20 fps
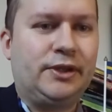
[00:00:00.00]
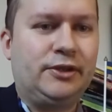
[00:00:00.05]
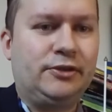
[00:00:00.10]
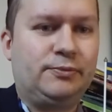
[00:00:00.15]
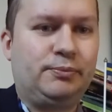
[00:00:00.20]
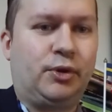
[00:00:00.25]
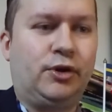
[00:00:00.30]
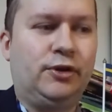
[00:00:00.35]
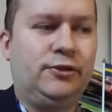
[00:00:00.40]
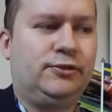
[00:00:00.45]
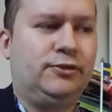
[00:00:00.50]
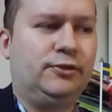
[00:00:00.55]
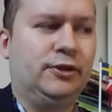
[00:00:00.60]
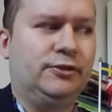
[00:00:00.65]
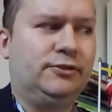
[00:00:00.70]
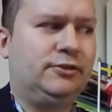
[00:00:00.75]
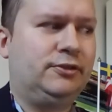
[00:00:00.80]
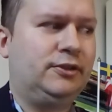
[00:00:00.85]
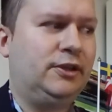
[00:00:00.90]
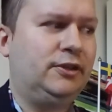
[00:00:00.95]
is
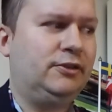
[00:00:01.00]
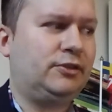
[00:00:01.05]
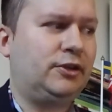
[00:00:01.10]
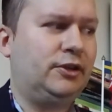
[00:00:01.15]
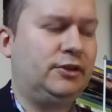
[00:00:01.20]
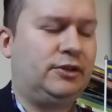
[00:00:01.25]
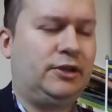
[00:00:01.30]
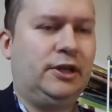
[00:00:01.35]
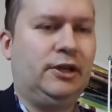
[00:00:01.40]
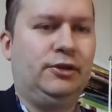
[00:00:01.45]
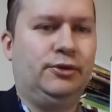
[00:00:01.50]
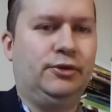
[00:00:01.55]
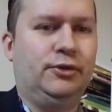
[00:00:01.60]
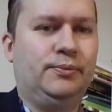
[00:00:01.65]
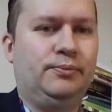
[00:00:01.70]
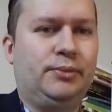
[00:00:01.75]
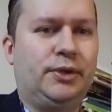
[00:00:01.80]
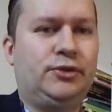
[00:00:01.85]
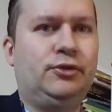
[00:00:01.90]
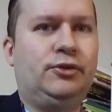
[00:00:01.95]
poisonous and it's going to kill you,
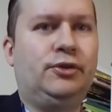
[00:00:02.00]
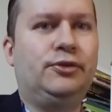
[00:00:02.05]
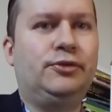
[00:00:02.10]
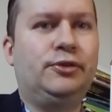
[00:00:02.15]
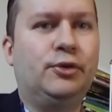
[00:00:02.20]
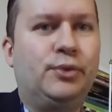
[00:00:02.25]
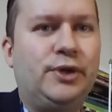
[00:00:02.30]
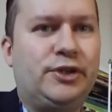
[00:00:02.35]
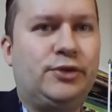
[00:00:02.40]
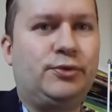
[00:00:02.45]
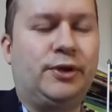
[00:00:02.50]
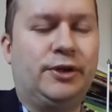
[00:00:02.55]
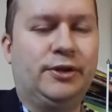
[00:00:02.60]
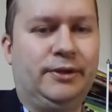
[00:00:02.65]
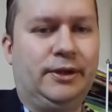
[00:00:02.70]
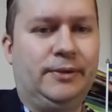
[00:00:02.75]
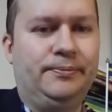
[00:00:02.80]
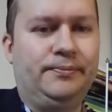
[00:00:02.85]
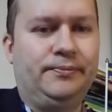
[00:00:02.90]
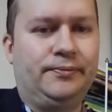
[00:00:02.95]
but you don't know which one
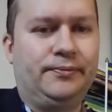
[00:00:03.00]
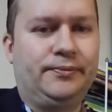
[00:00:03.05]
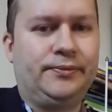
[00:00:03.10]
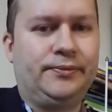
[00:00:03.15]
of them,